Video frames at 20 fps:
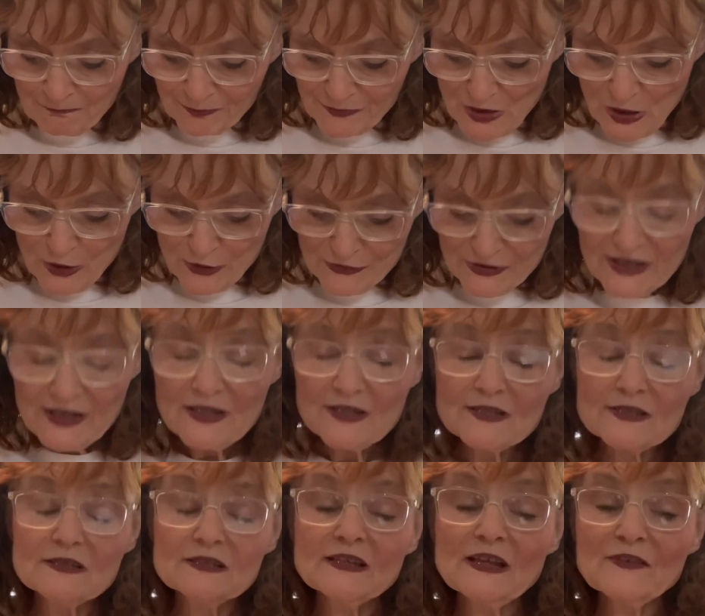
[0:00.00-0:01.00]
are
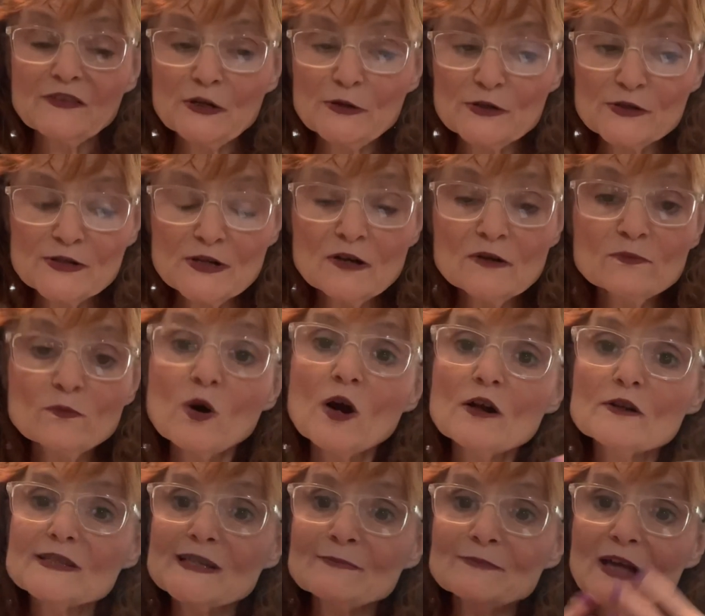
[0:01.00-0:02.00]
this. Now, there are certain
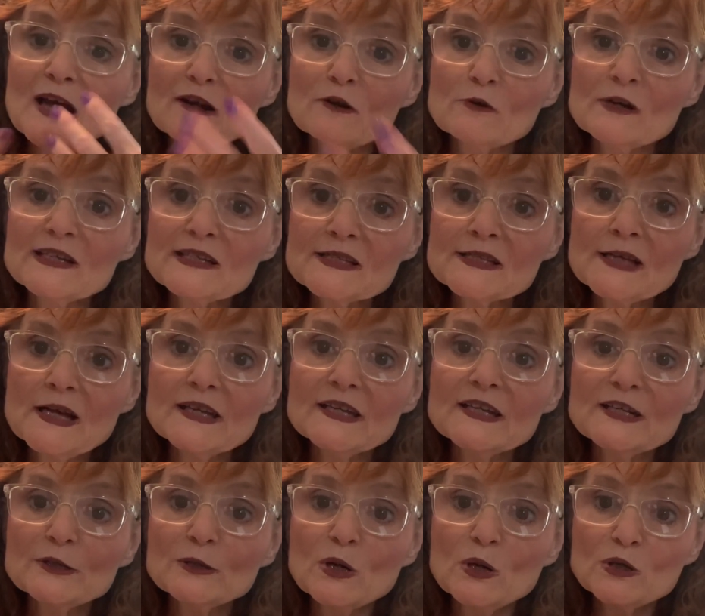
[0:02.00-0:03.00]
words I'm not going to say
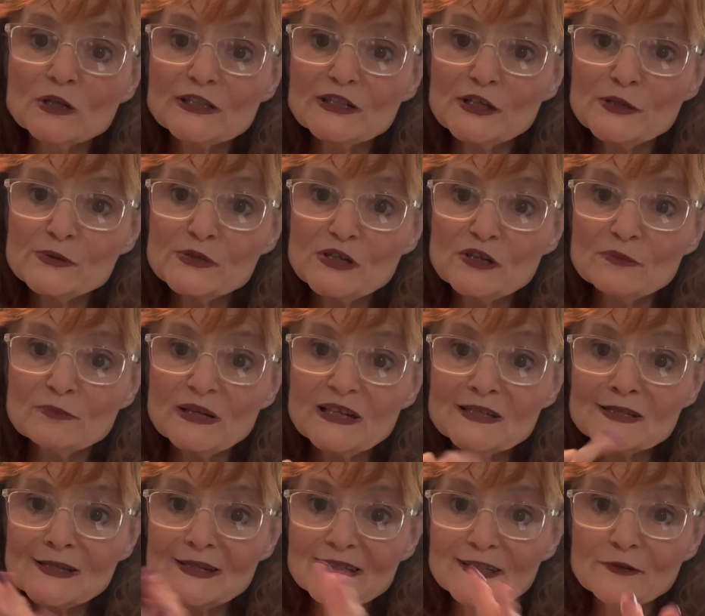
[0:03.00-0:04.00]
here on YouTube
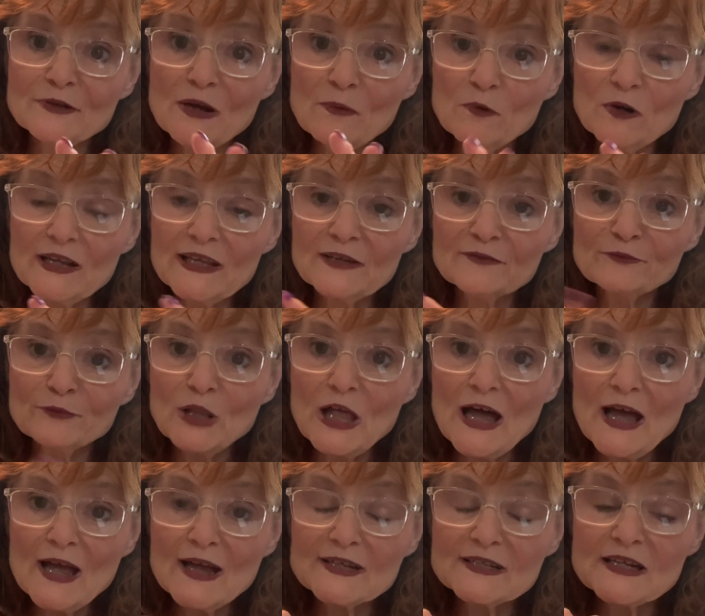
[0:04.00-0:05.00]
because I do not want to get
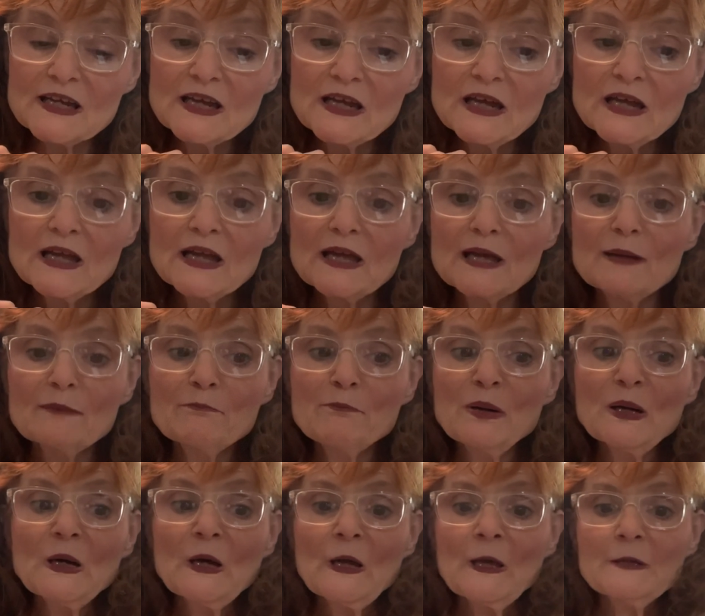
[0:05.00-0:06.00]
flagged.
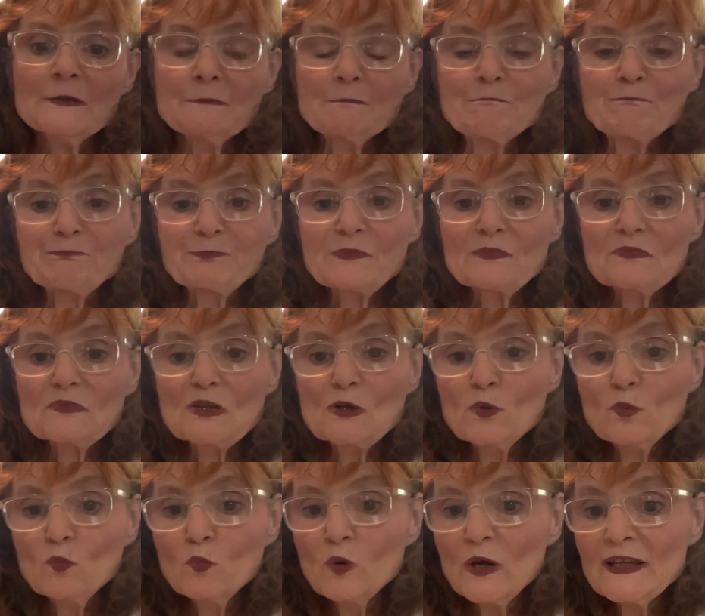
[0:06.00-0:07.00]
But
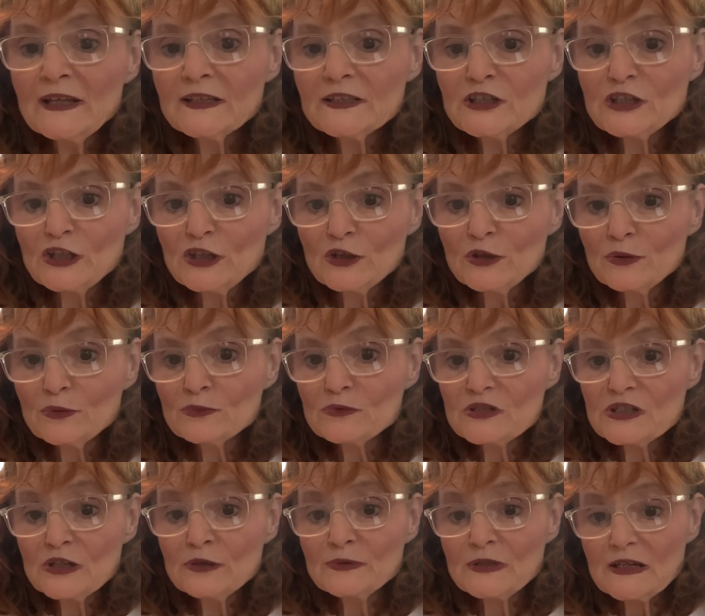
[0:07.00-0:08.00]
when you
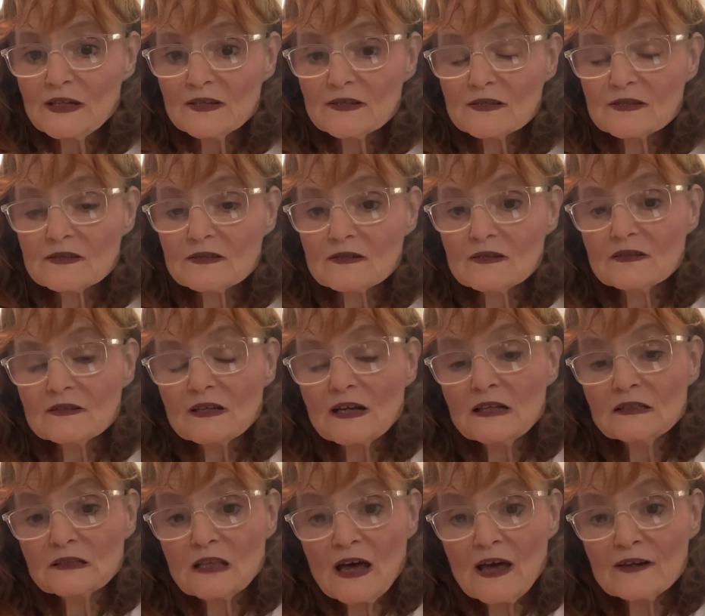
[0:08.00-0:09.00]
do this, a
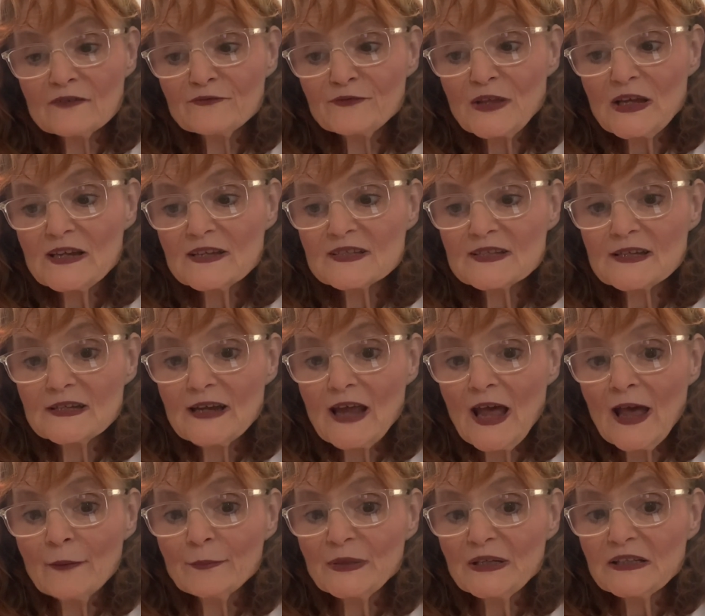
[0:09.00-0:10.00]
lot of things can
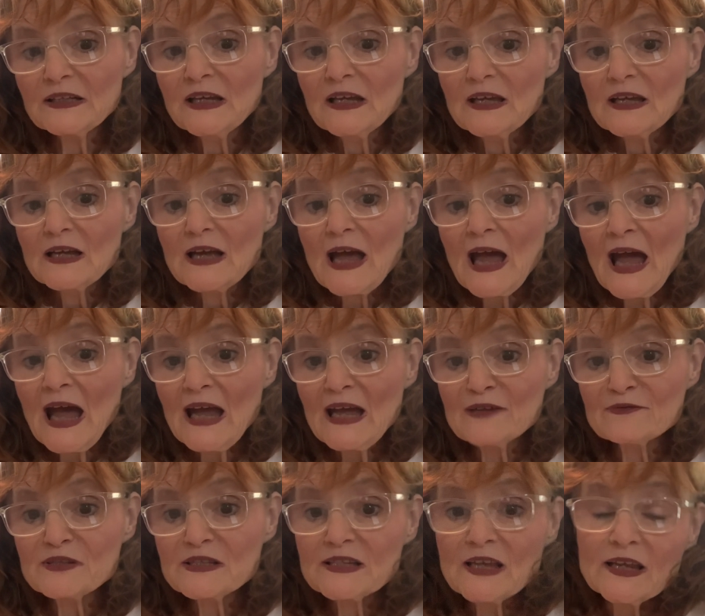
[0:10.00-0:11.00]
happen. I have
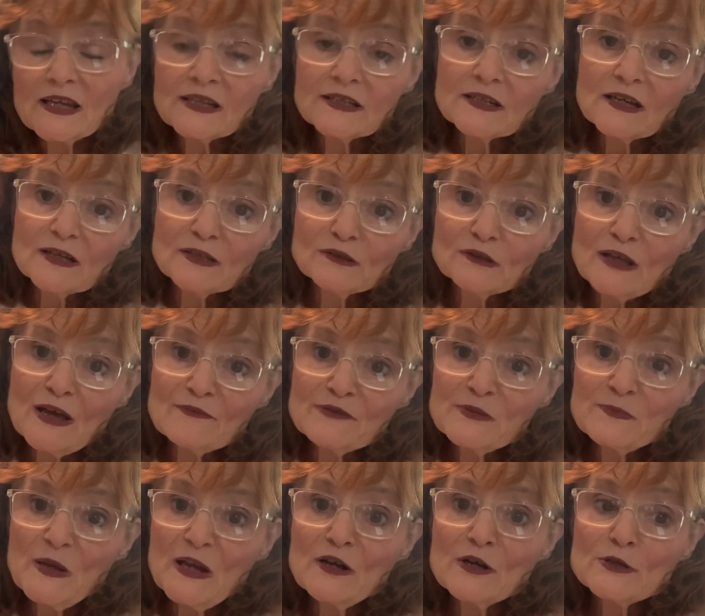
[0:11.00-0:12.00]
seen love
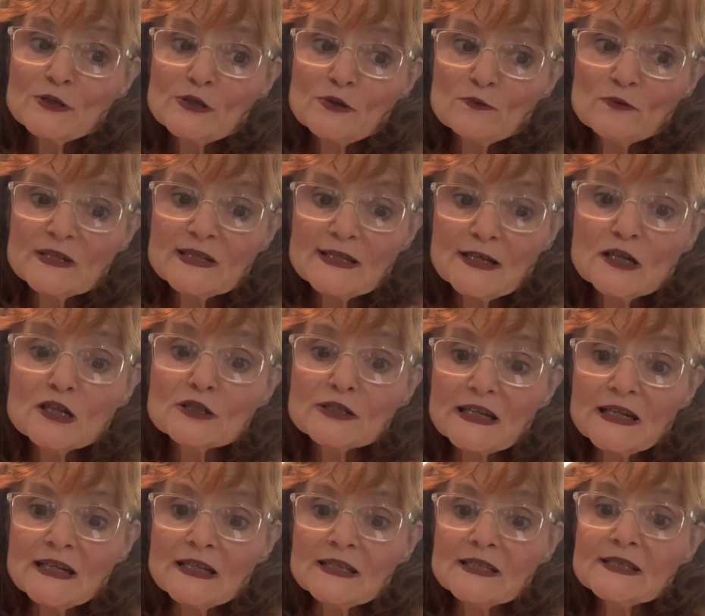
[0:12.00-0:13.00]
spells result
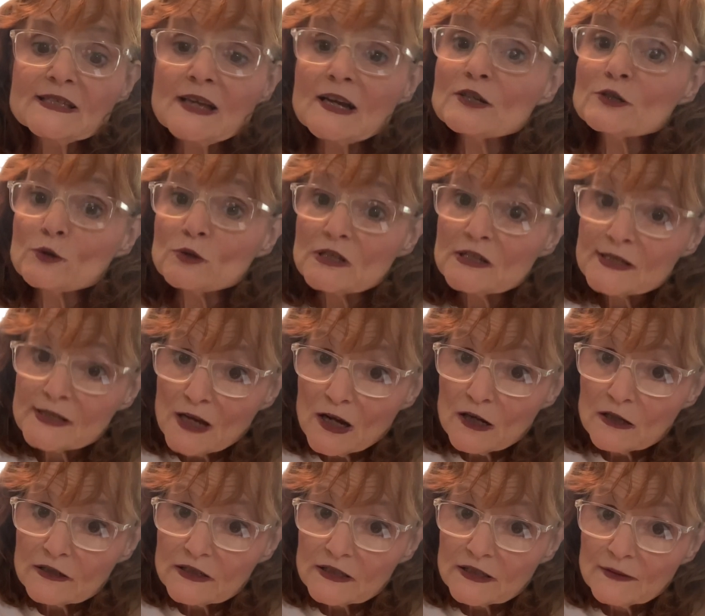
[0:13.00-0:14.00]
in sexual
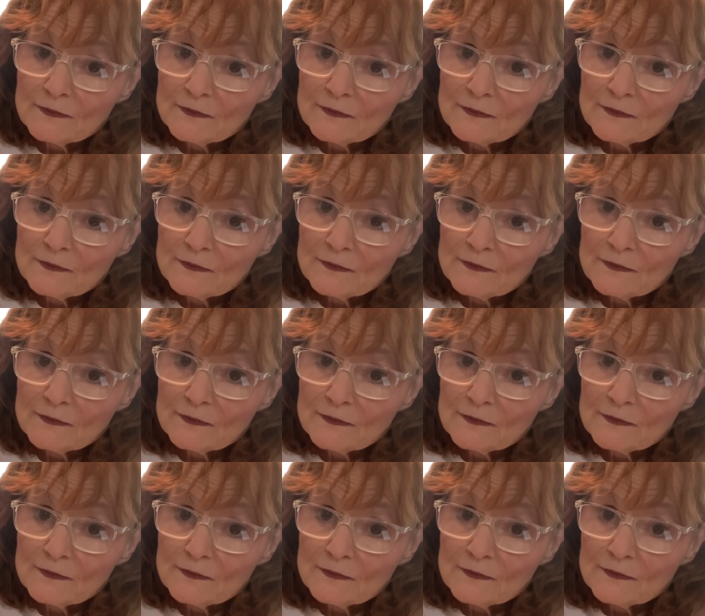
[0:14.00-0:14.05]
assault,